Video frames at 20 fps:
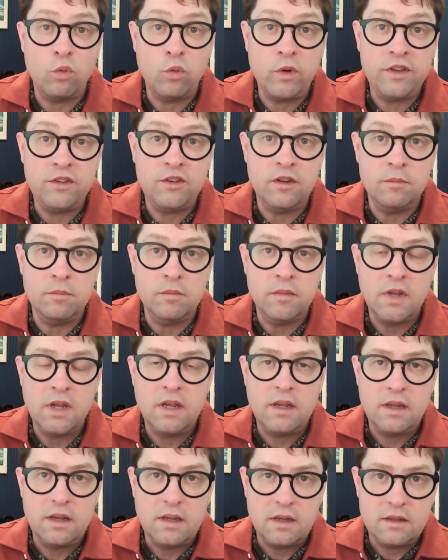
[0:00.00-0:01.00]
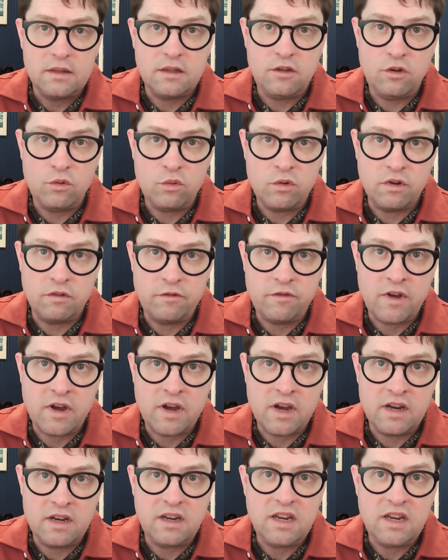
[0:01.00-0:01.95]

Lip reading: wisdom that you can find